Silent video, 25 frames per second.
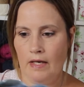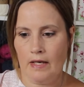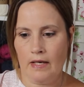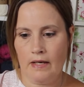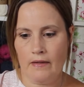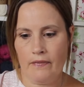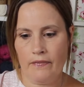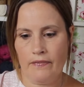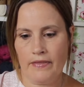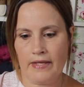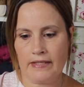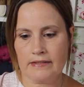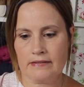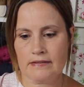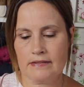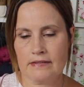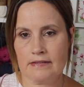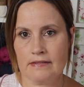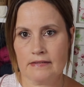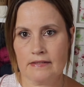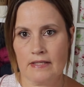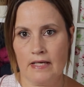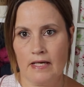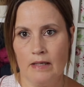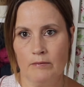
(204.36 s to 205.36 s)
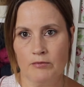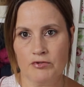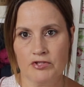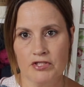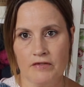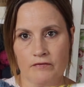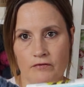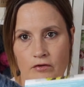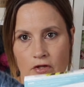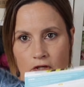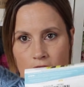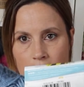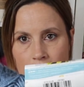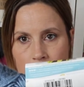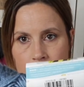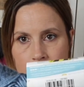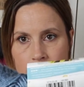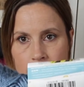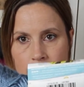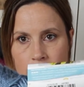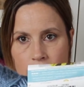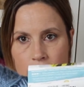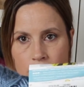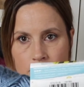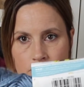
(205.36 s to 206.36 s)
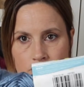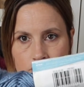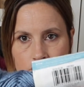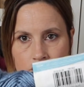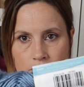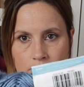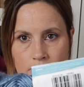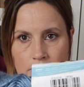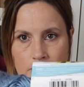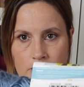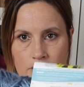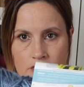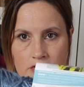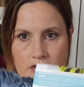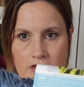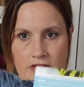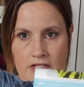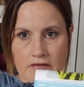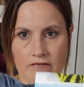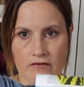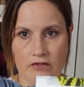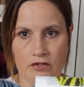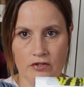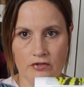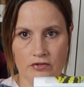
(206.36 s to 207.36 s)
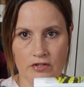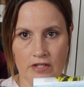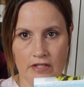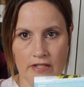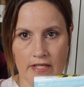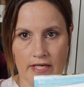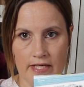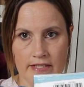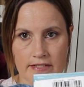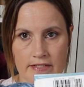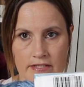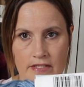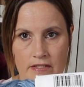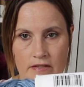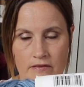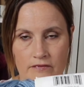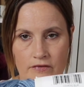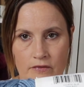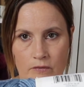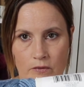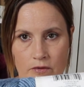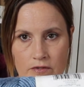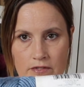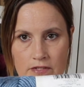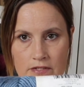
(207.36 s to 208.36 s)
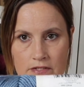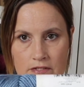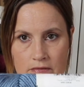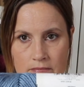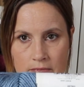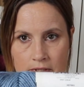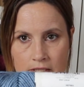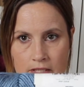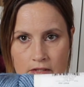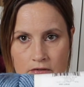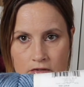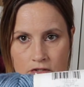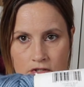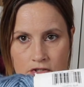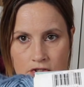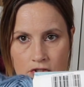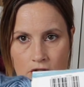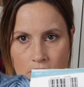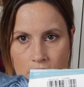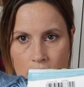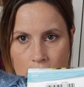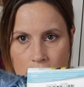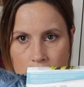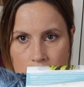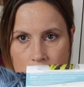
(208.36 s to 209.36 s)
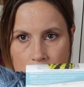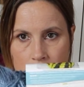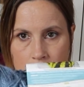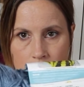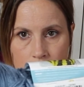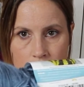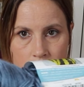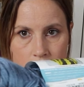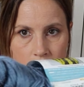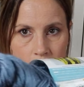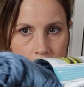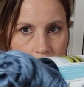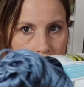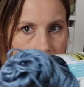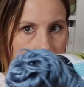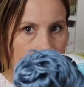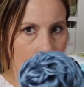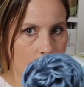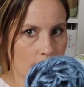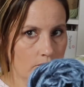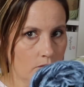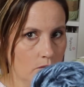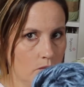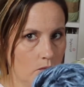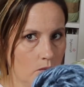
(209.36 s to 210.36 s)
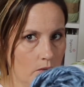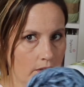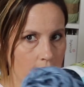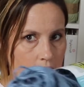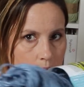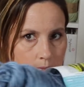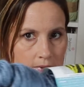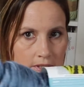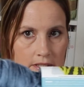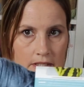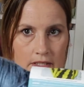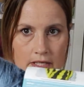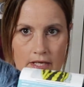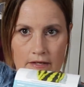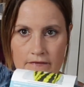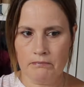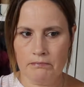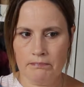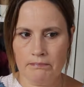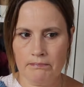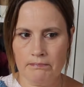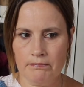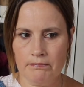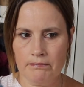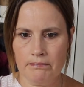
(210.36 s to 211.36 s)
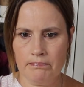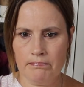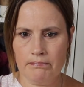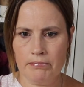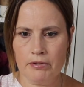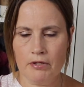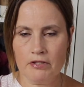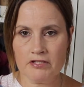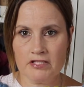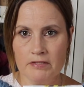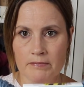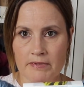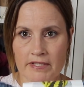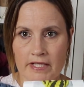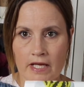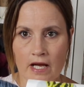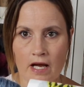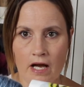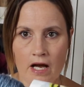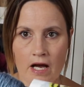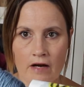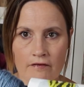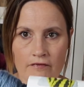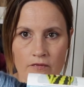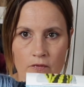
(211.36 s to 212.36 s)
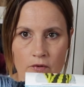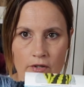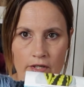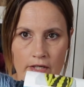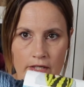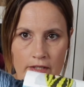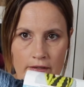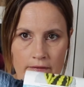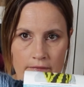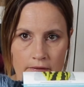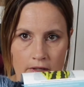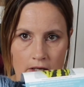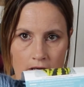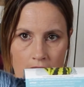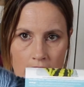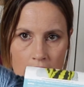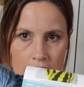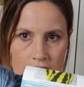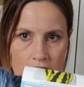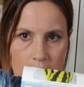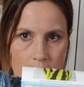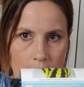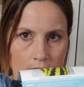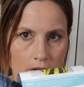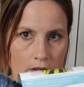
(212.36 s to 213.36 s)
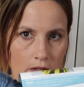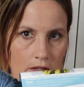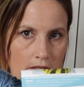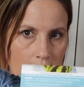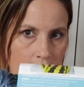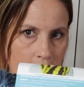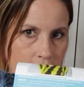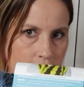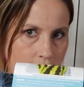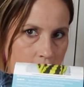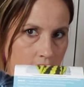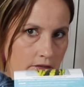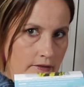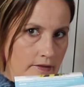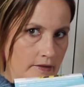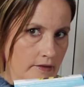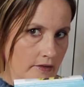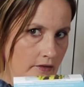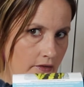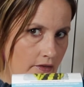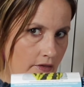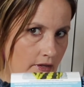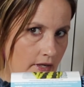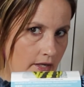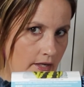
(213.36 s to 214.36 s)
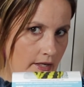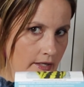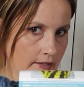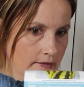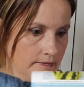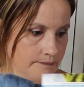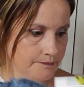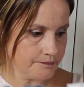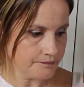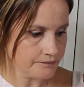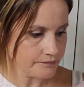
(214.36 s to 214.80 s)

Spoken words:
and that's how much I've got left of the Country Blue, just to give you an idea if you wanted to make the shawl. So you do have quite a bit left, possibly half a ball left there.